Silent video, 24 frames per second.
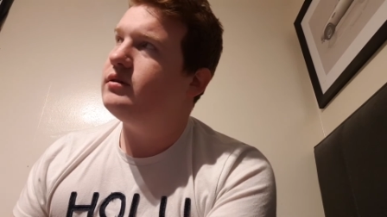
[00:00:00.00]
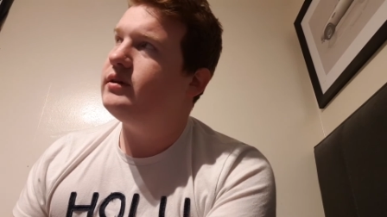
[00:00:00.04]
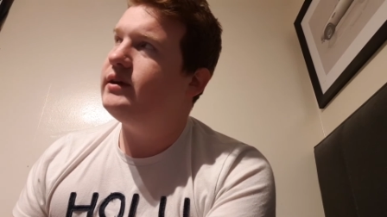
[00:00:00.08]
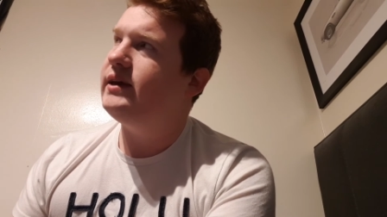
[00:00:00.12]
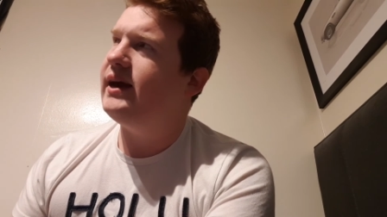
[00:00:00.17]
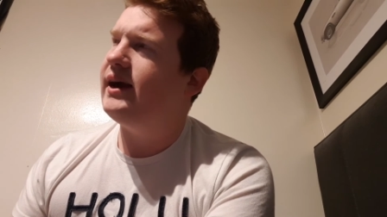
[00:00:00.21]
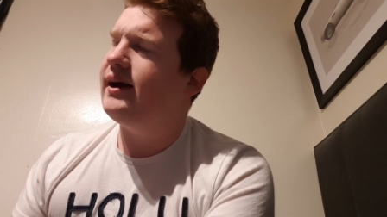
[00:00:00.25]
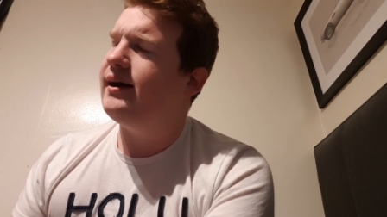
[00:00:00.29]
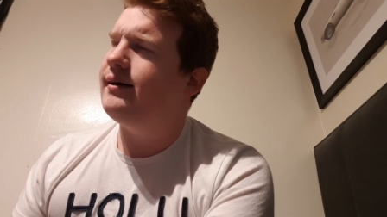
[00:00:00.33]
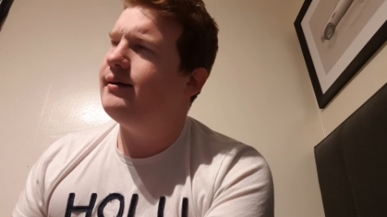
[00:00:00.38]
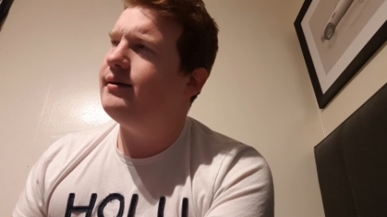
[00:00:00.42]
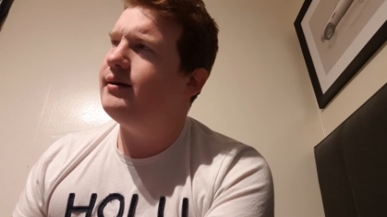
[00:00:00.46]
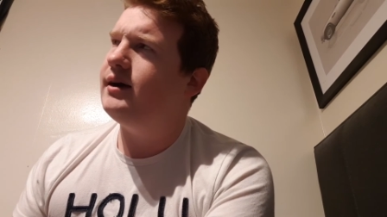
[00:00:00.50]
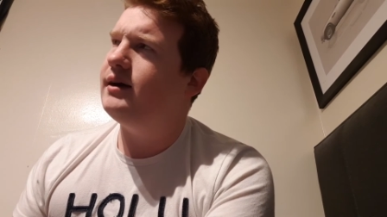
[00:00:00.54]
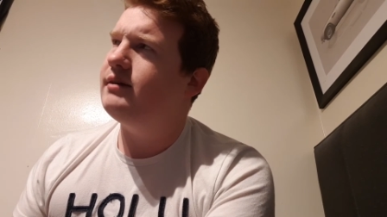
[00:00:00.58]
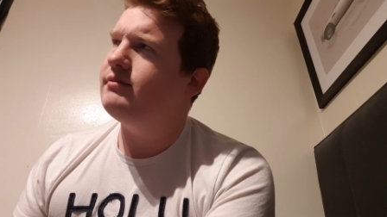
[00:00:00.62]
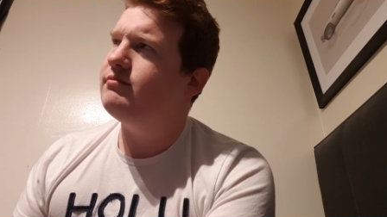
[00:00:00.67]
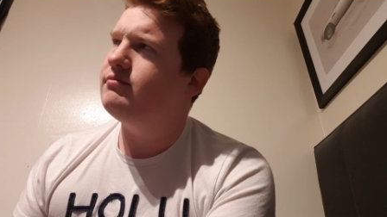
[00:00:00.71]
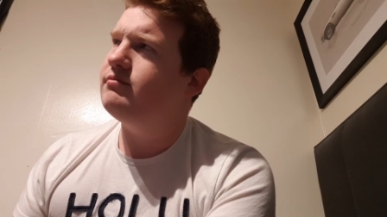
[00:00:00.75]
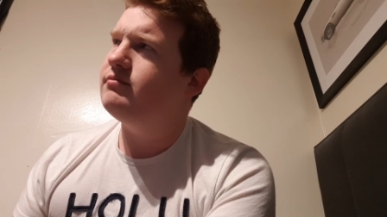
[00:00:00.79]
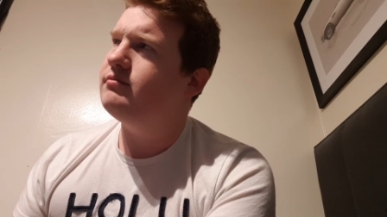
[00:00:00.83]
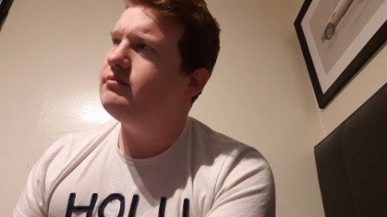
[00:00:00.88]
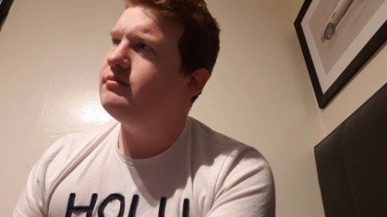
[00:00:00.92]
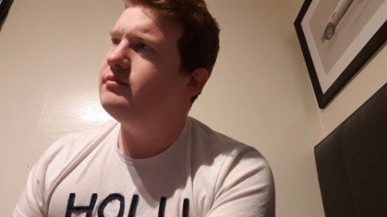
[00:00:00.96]
yeah,
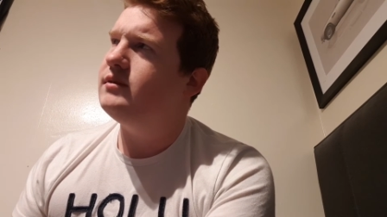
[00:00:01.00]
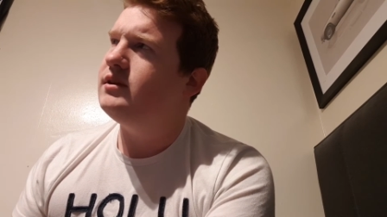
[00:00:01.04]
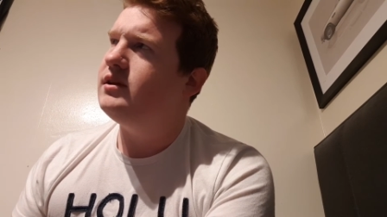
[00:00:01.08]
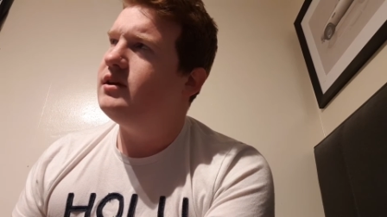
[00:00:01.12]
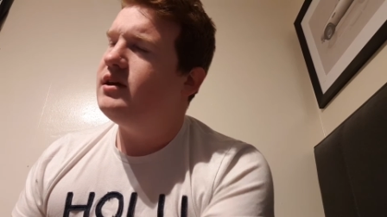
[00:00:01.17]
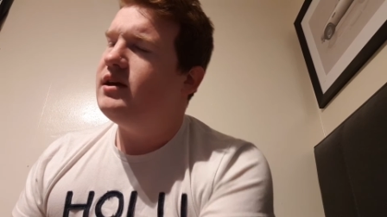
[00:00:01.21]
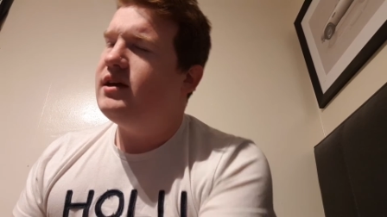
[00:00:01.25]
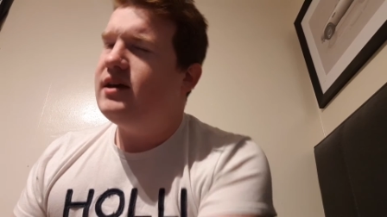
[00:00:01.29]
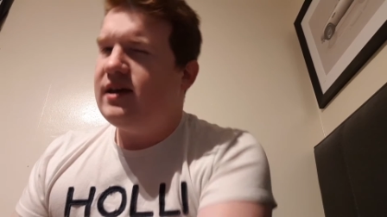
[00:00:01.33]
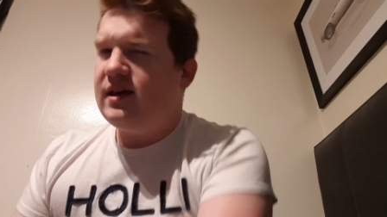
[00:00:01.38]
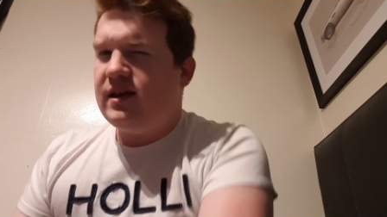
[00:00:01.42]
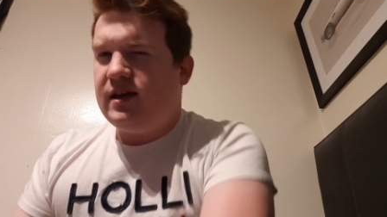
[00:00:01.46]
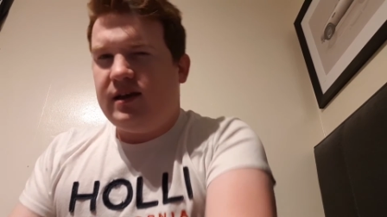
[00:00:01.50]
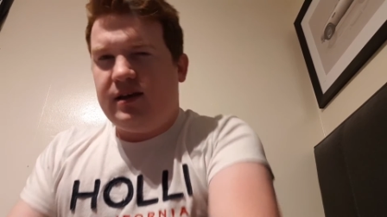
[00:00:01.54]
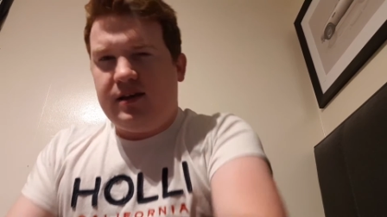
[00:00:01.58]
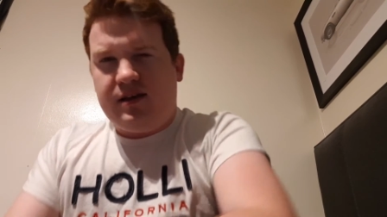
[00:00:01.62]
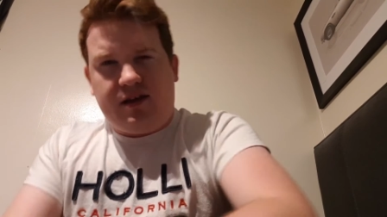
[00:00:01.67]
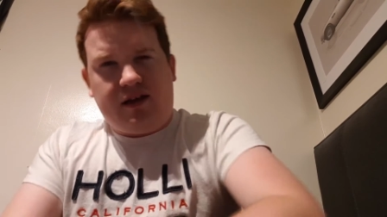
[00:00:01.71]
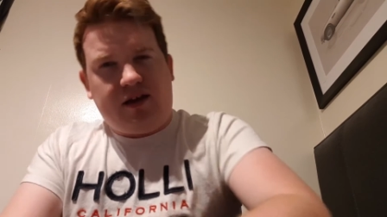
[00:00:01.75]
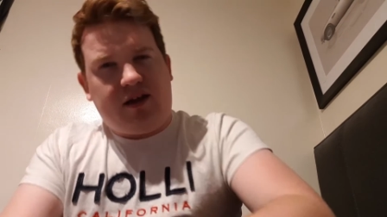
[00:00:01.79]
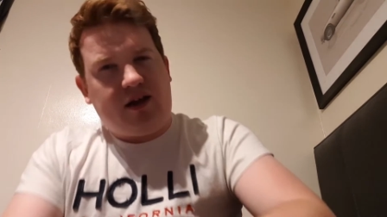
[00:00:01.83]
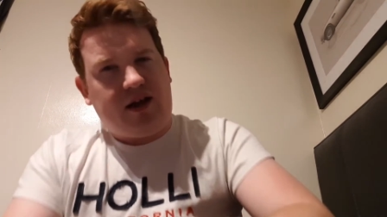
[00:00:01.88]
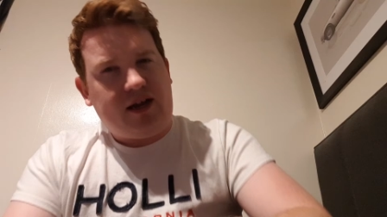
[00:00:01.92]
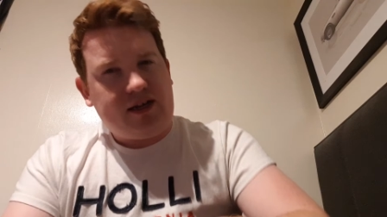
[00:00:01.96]

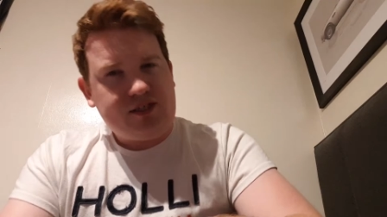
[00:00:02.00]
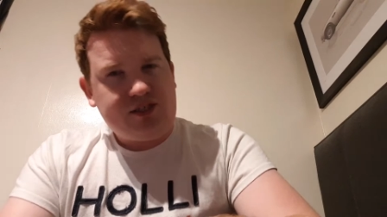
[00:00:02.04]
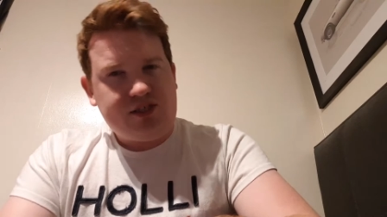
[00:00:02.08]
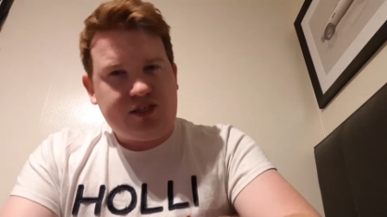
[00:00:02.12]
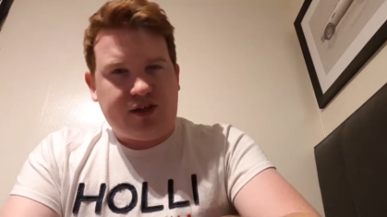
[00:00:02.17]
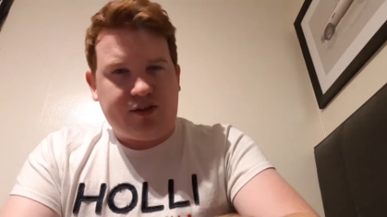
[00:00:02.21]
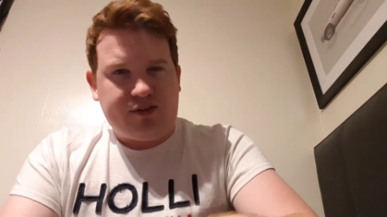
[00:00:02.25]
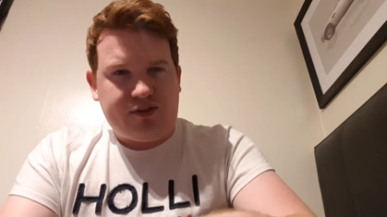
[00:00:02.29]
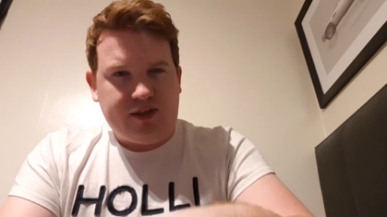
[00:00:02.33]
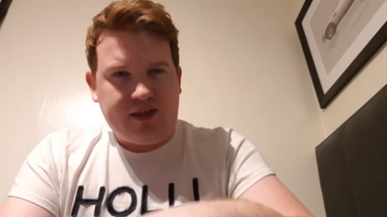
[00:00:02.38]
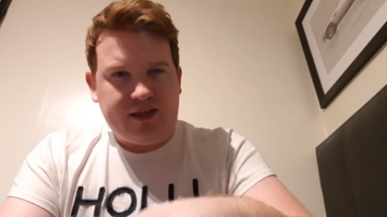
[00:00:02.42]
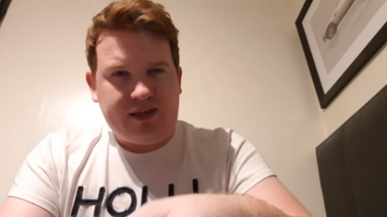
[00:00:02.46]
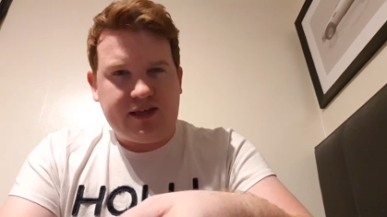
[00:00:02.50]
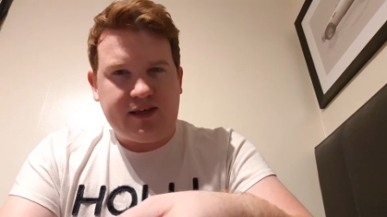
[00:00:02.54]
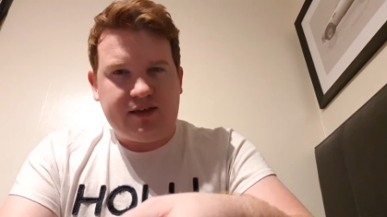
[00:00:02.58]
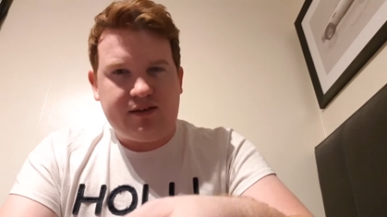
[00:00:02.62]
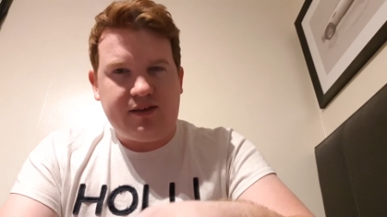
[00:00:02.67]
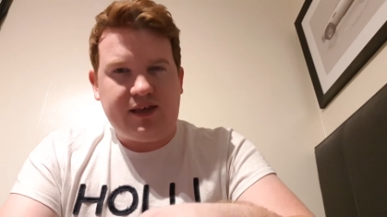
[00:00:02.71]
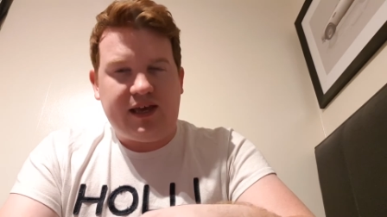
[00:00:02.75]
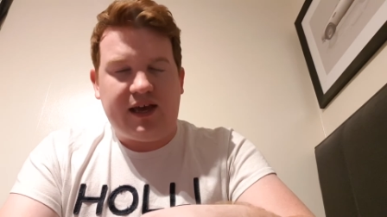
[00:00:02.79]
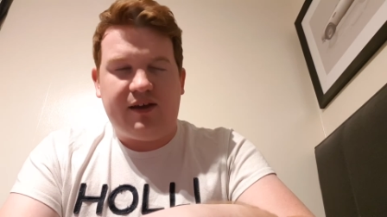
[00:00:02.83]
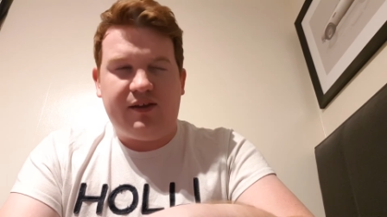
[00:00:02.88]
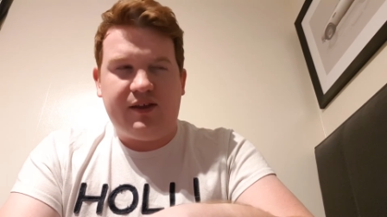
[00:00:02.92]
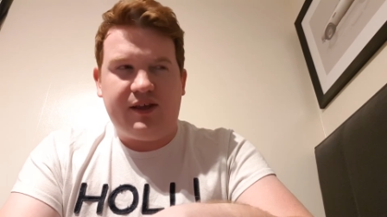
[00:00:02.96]
actually, I think,
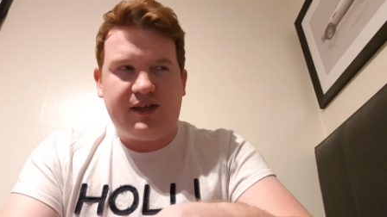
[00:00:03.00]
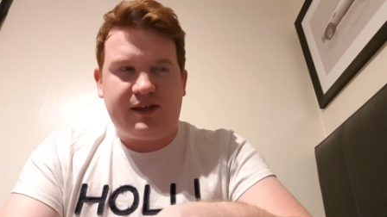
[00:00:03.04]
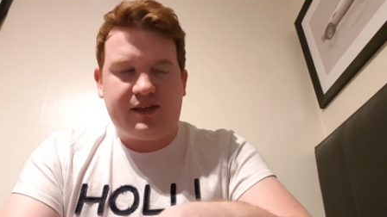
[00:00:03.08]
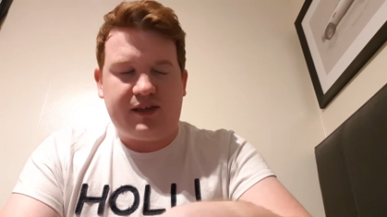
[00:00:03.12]
yeah,